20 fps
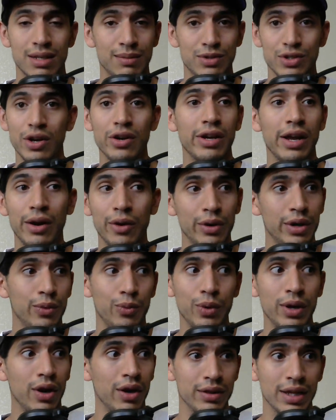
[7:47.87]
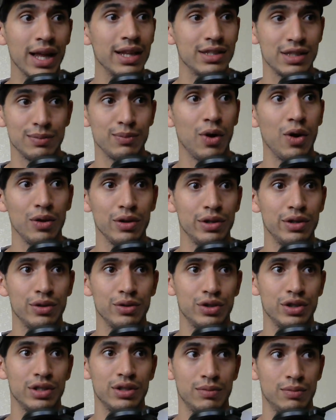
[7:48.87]
I'm sorry I already went on that small
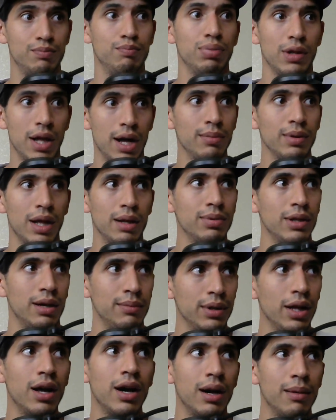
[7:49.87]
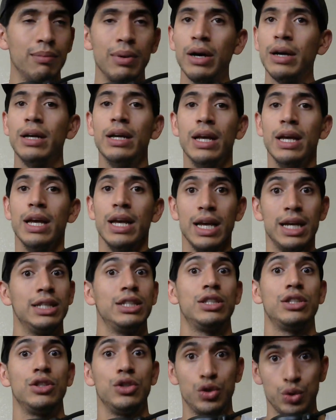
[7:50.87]
little just blah, blah, blah, blah, but
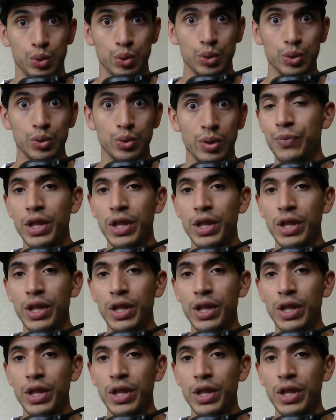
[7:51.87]
it's true.